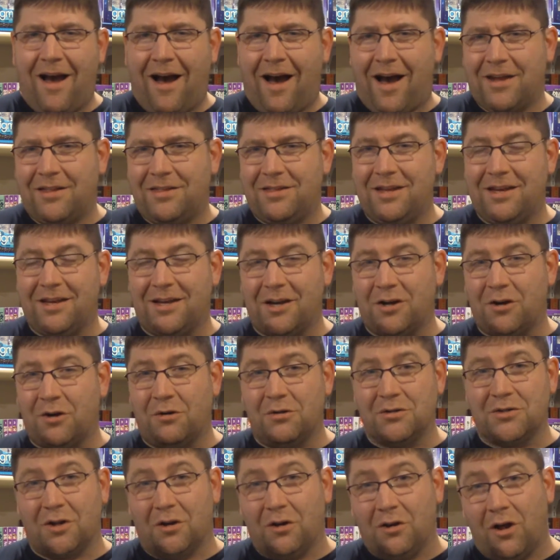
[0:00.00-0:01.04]
I think it
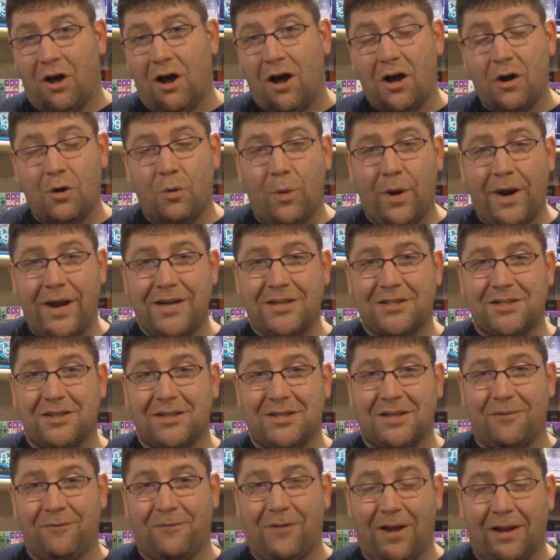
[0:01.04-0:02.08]
goes a long way to
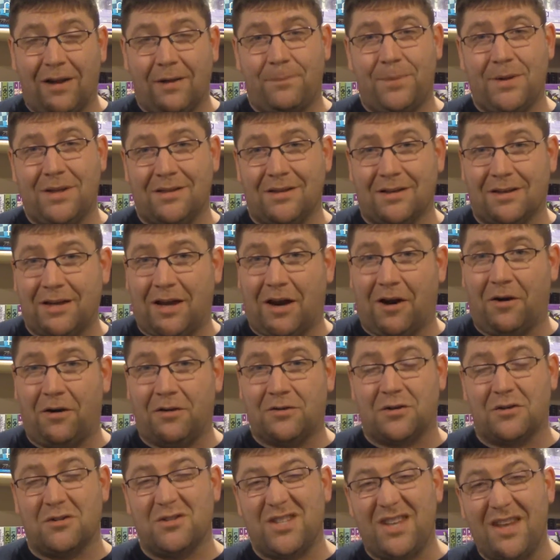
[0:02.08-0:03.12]
developing the
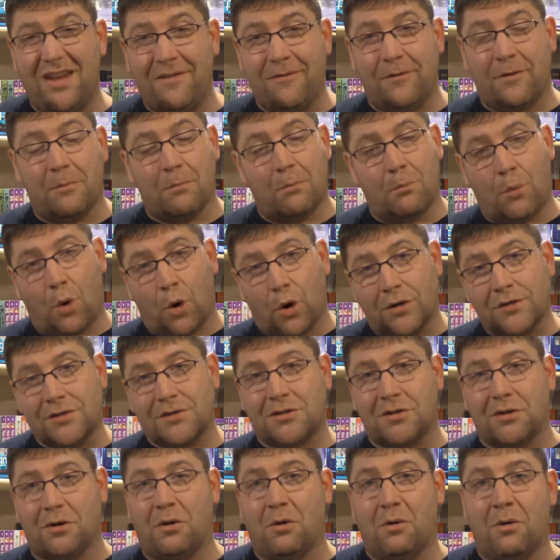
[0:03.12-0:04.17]
characters even more
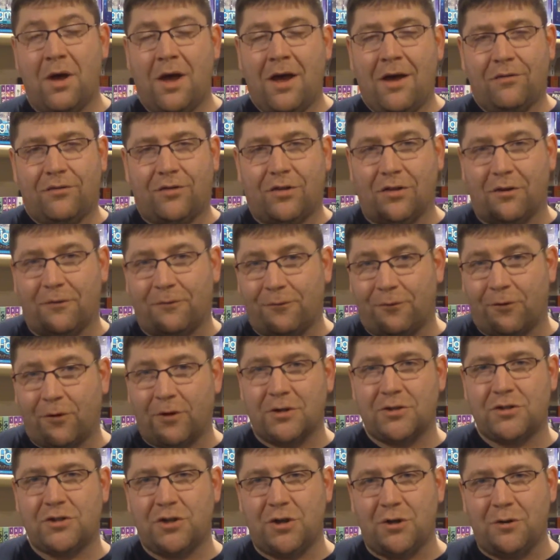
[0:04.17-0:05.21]
so than the
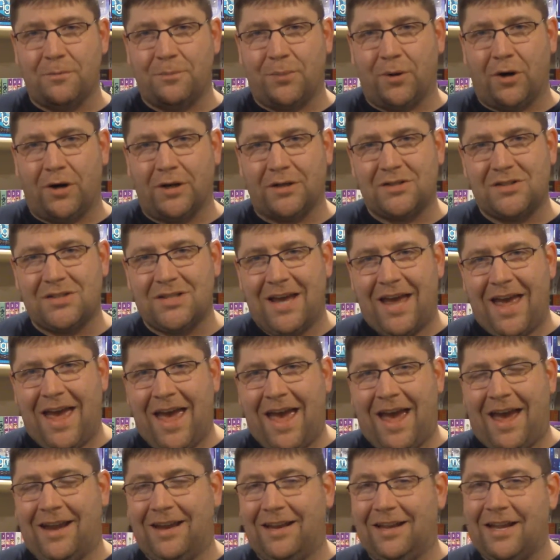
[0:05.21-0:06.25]
first two books
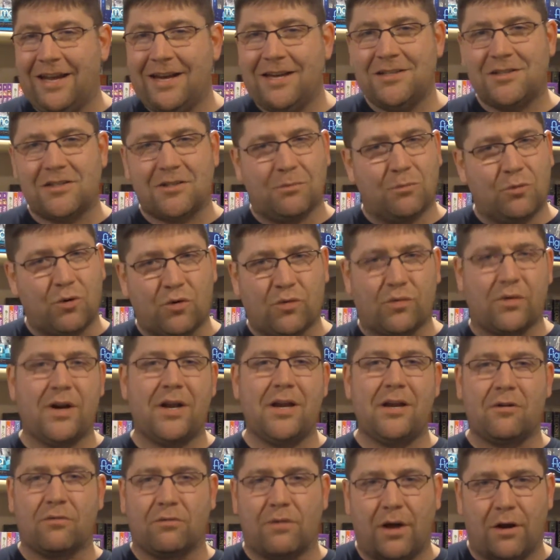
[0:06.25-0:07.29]
and lays some
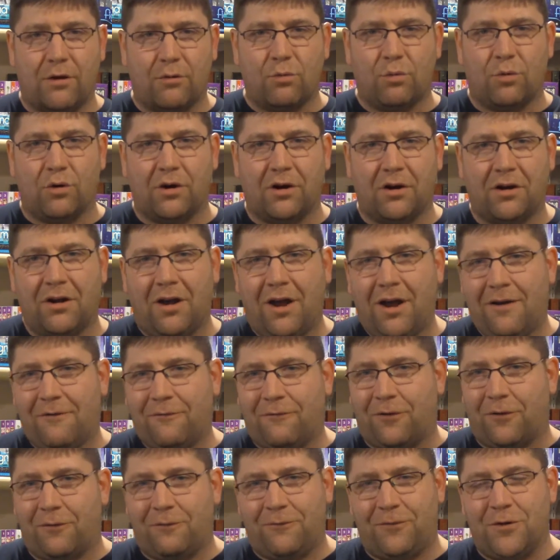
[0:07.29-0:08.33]
great groundwork
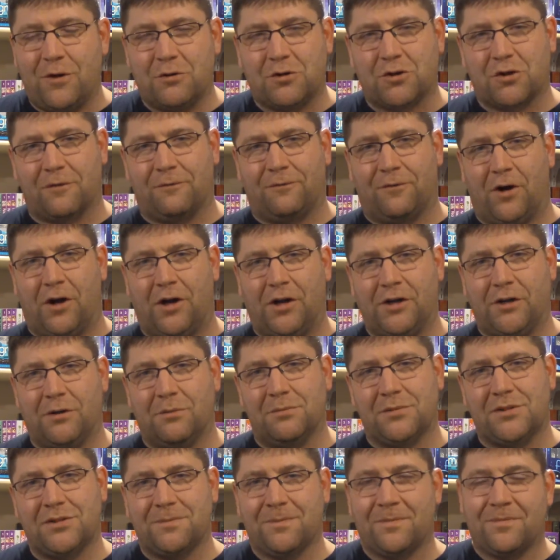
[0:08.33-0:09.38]
for future
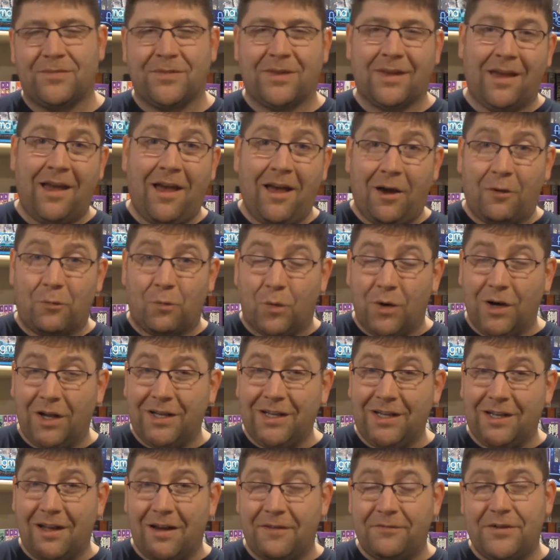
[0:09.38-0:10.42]
volumes.
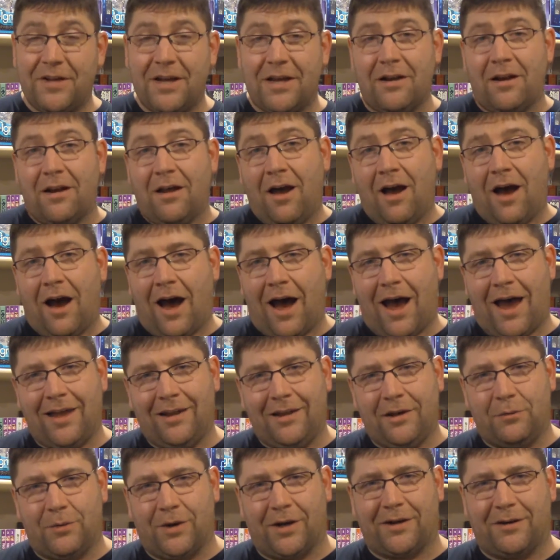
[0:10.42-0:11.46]
Really loved it,
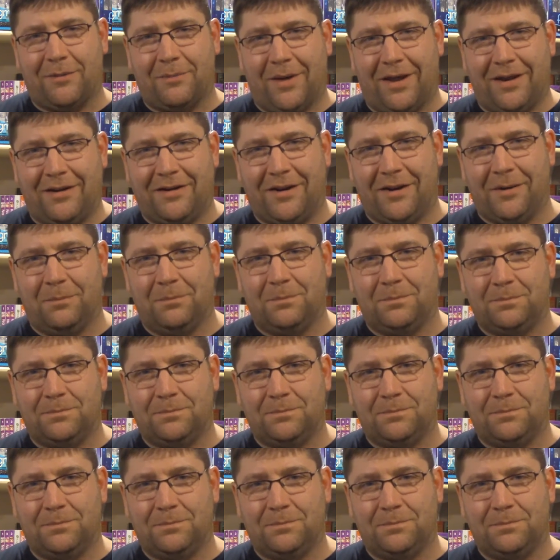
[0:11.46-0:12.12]
highly recommend it.